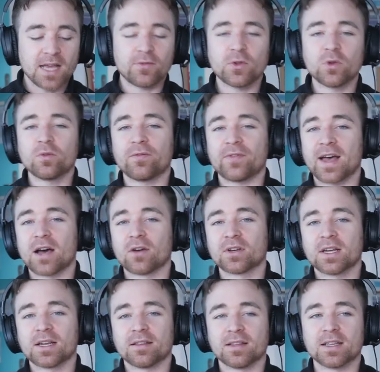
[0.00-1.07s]
If you
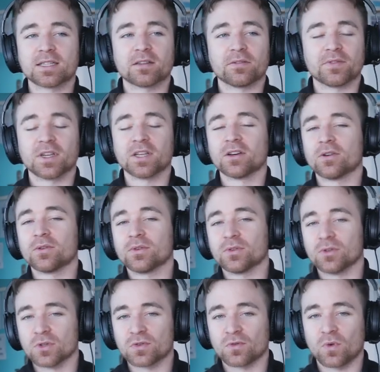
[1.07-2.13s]
found this video
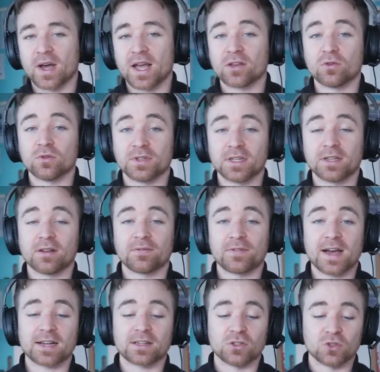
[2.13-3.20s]
useful and you did in
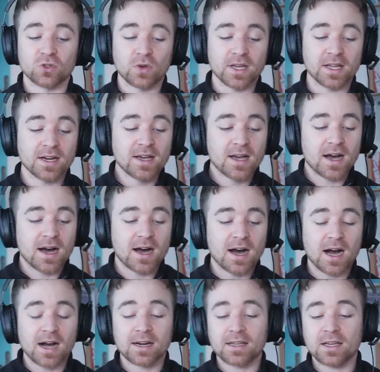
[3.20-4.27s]
fact enjoy it, uh,
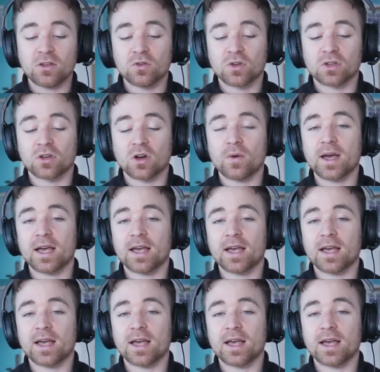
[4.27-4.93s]
I'm going to get you to go